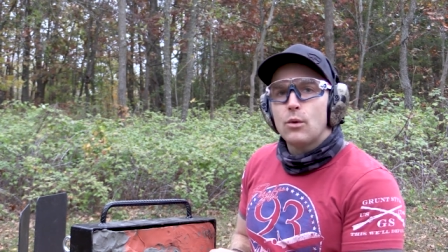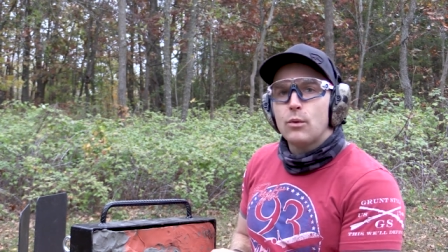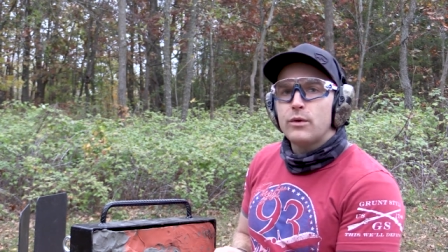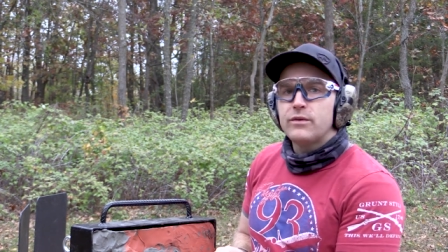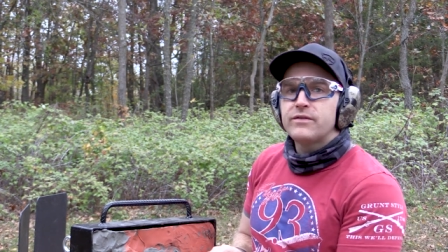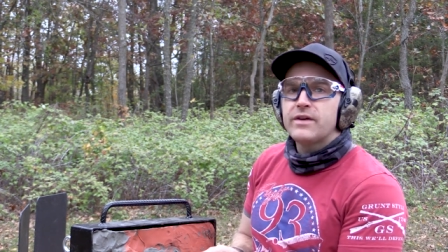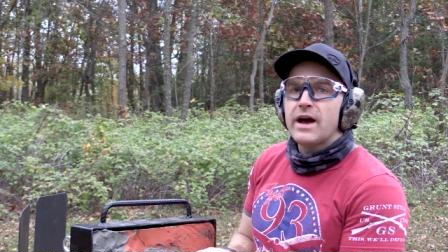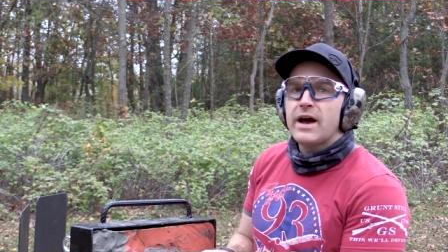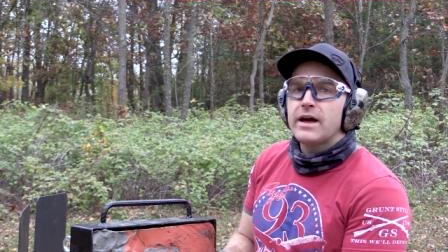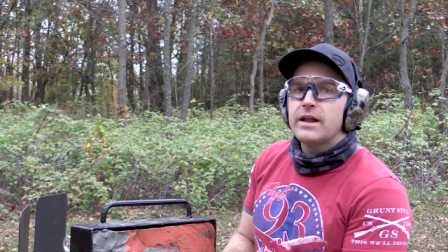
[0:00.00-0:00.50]

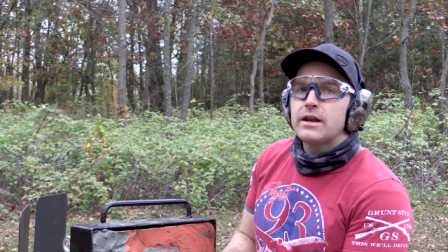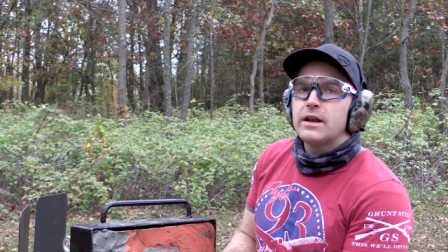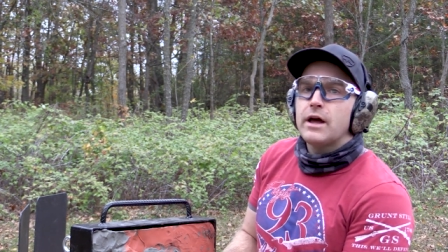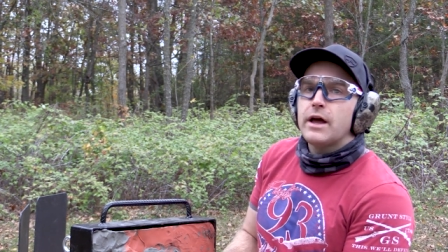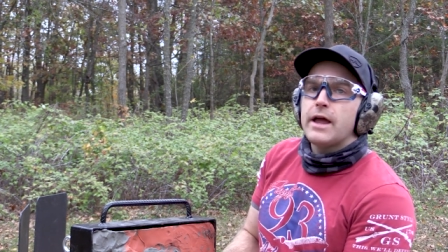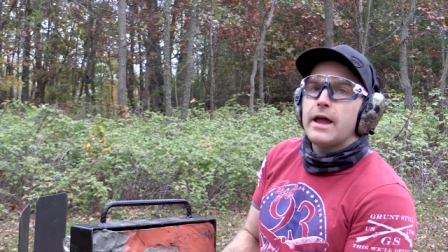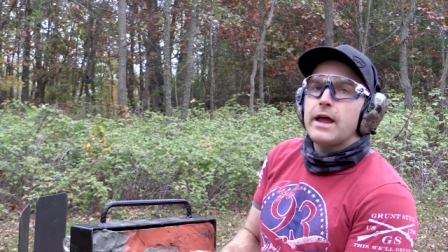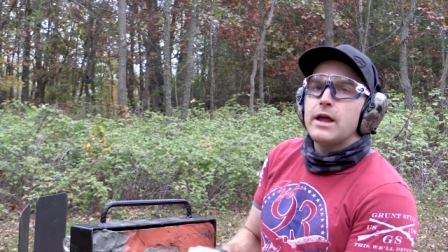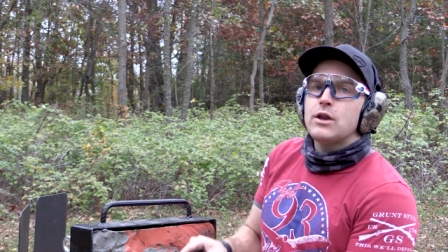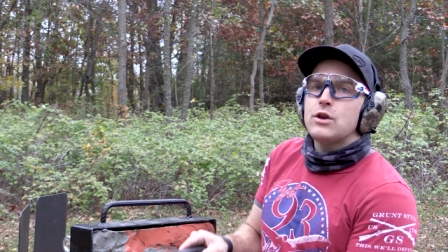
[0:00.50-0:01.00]
we've got
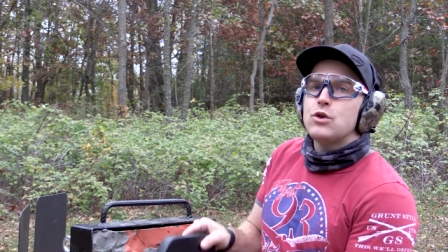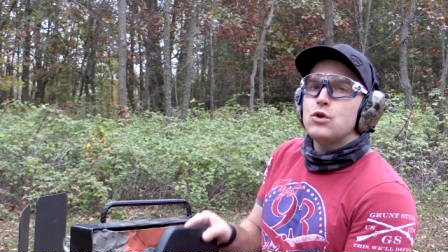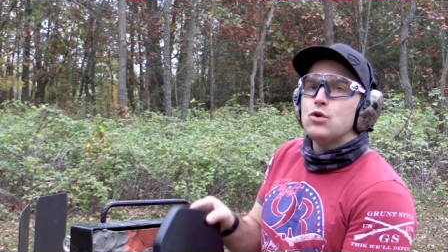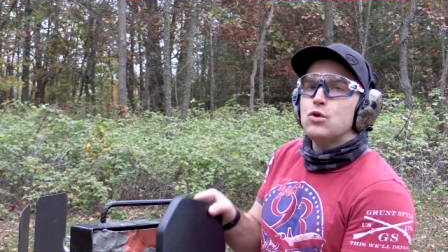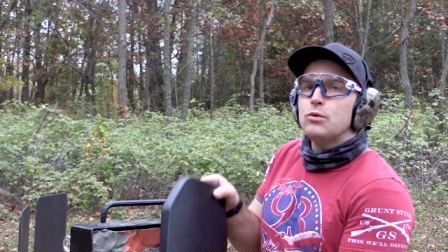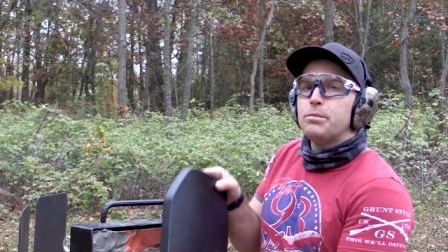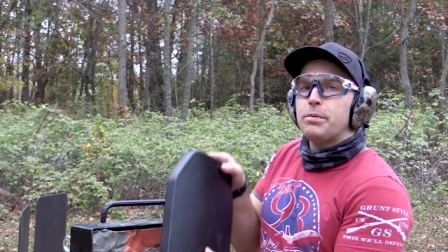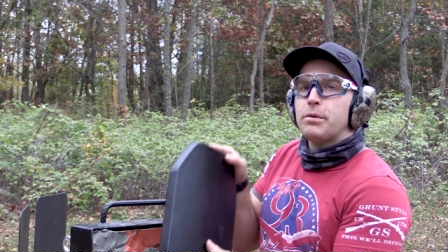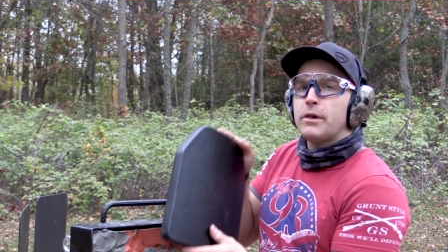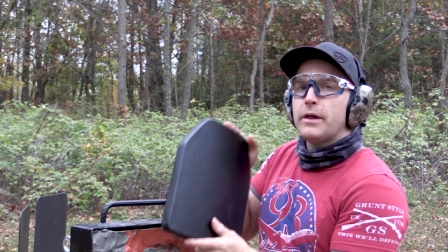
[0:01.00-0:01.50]
a
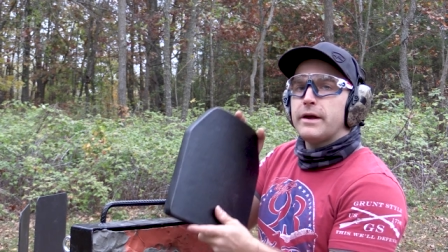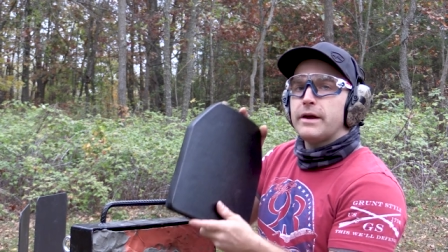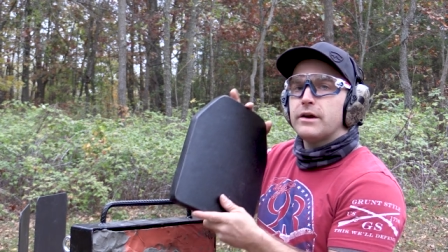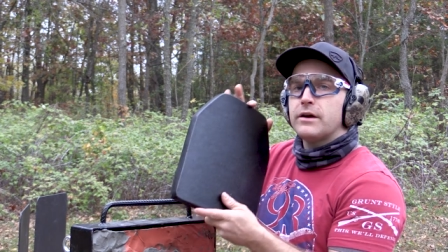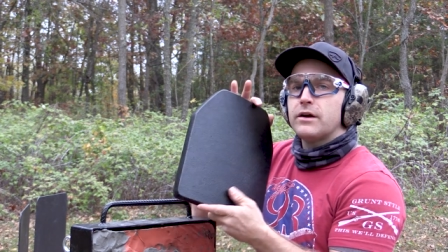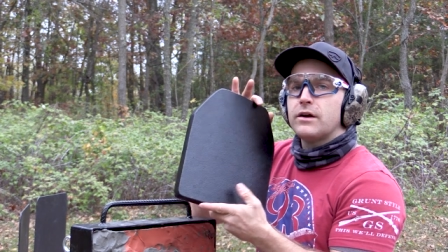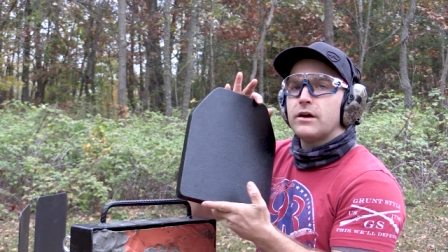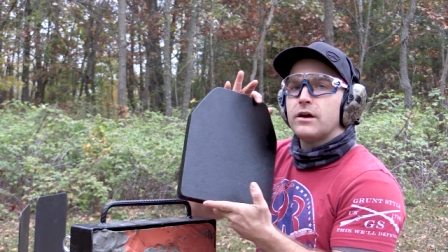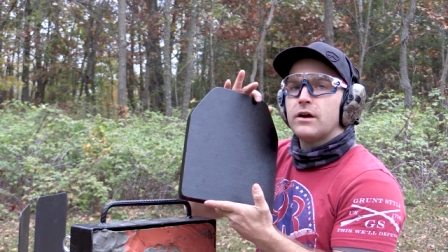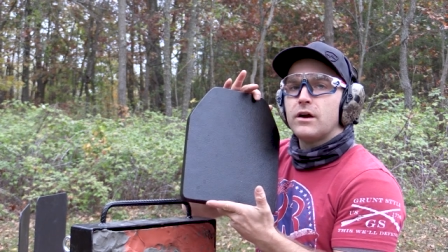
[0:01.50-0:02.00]
new
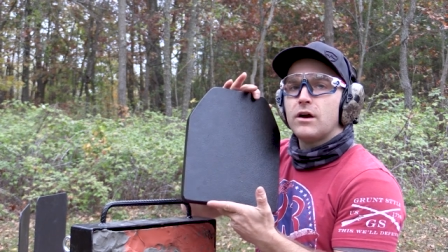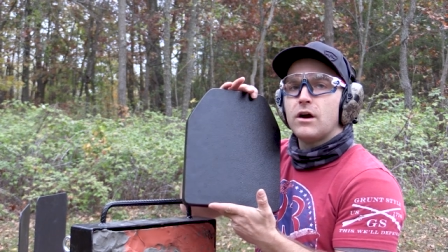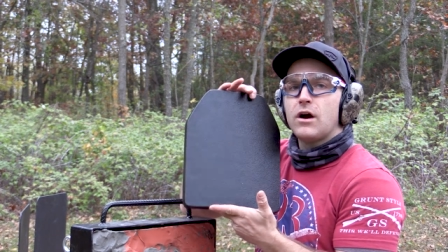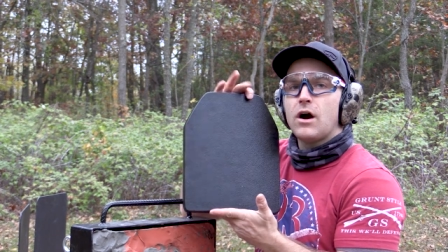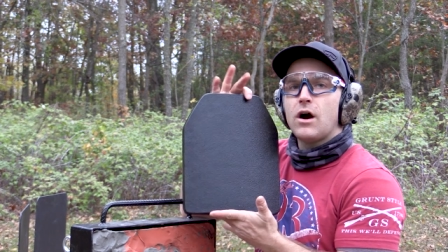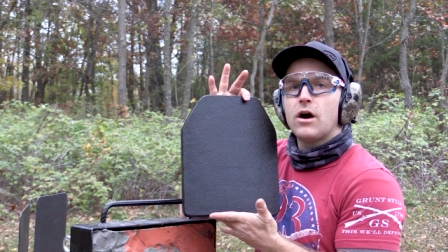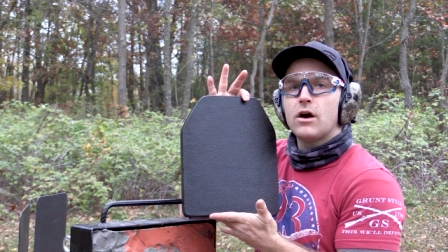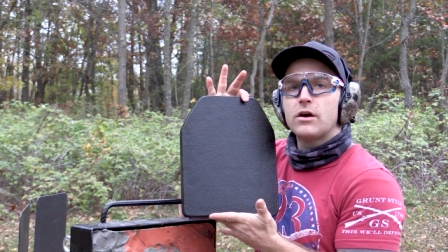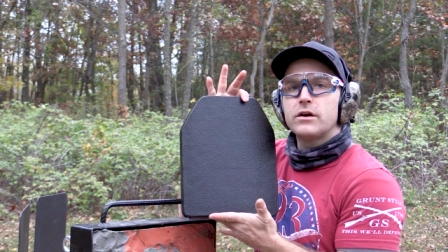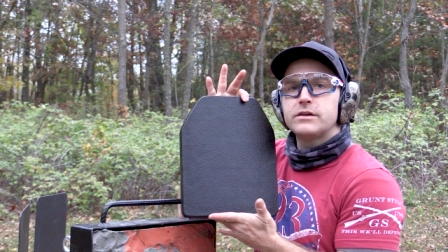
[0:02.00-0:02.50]
player,
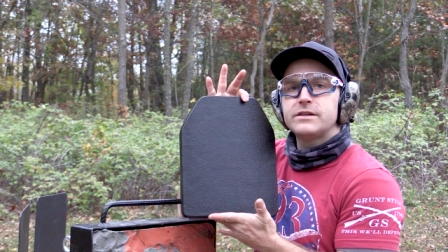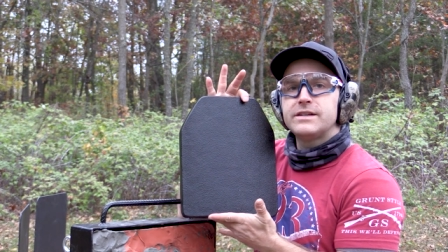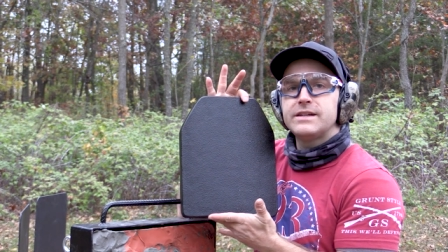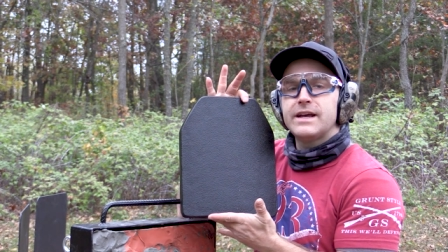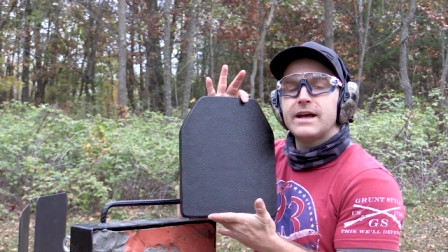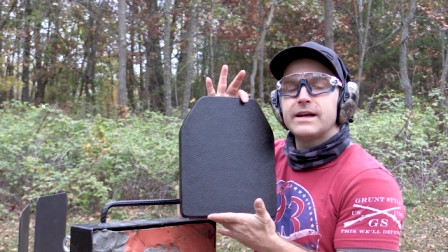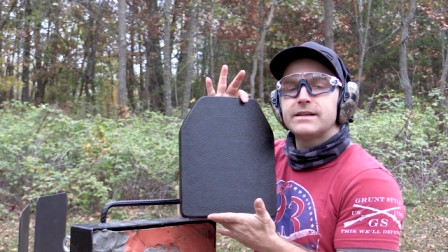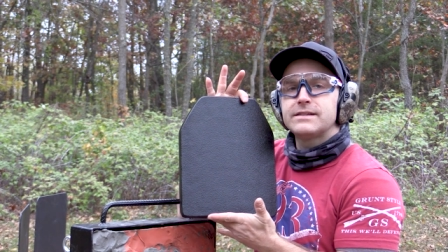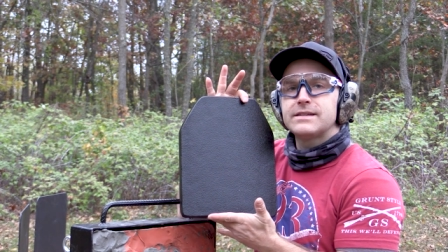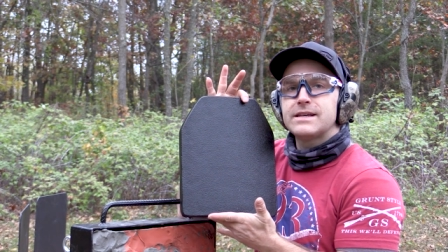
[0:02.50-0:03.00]

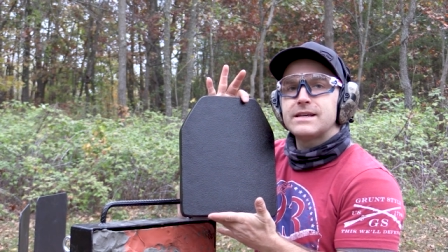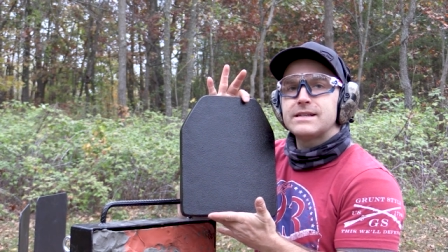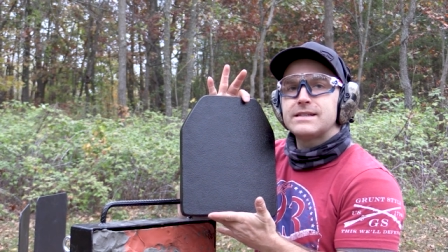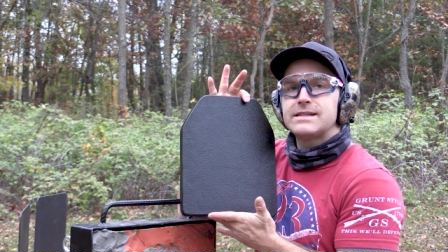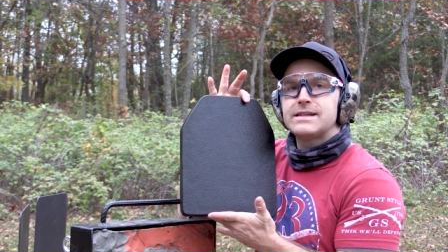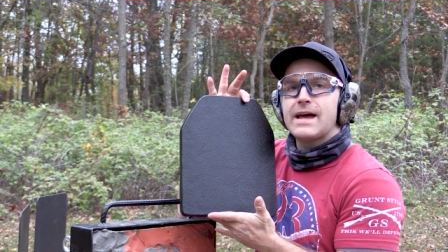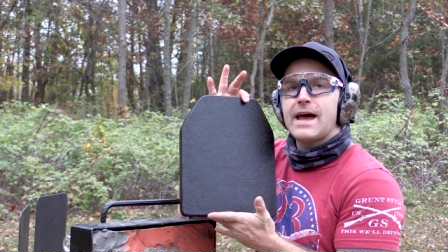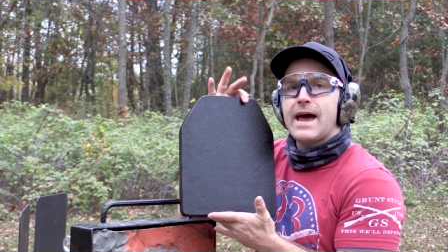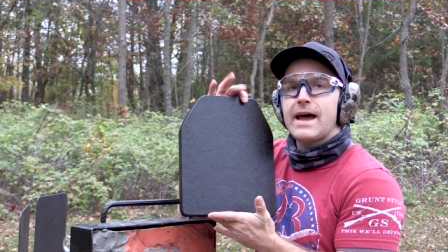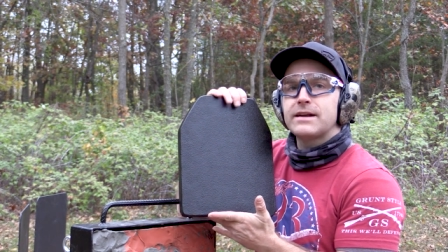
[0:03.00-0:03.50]
RTS
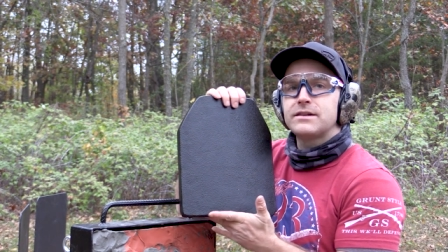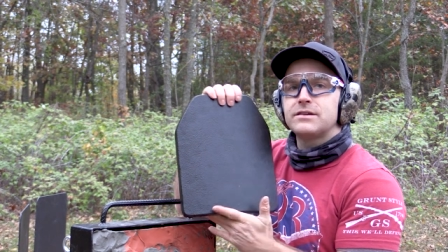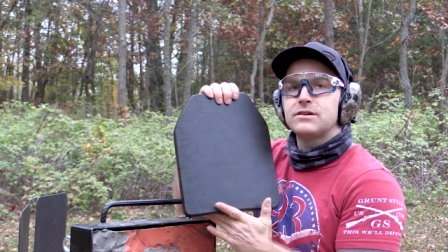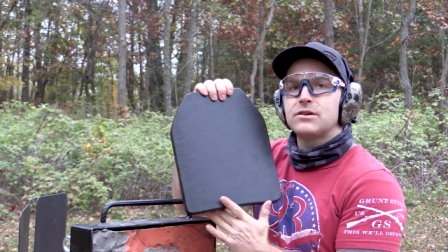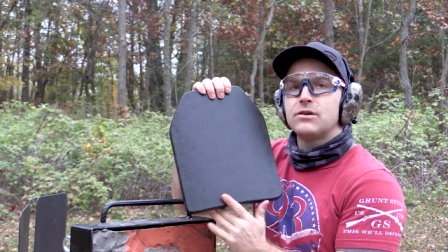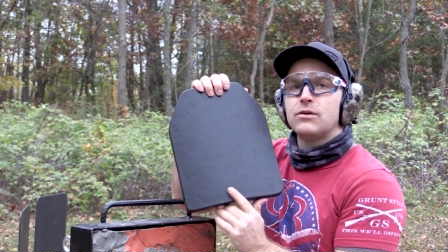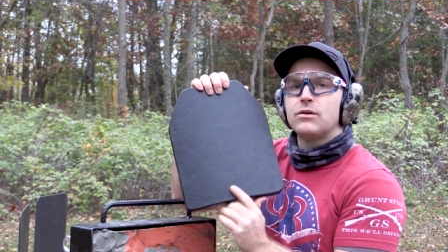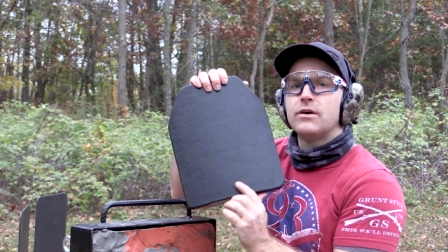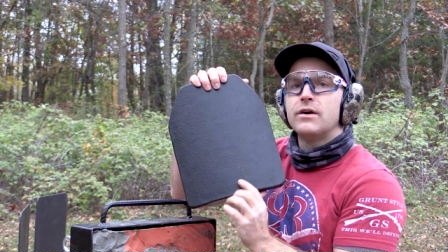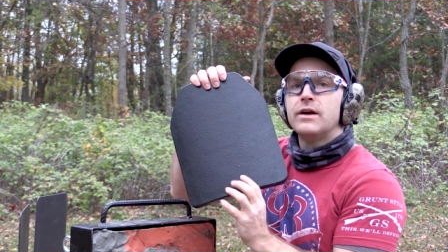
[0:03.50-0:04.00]

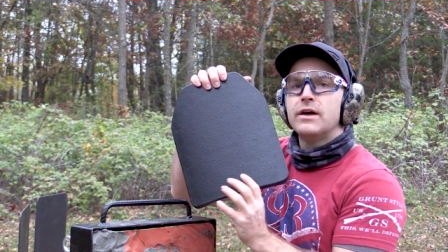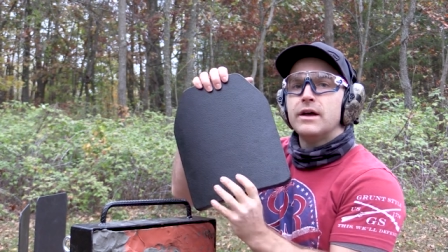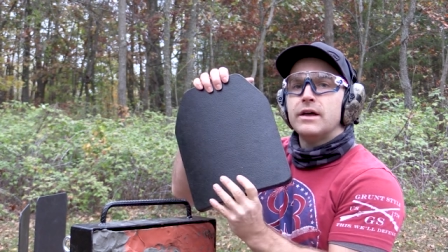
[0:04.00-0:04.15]
Tactical.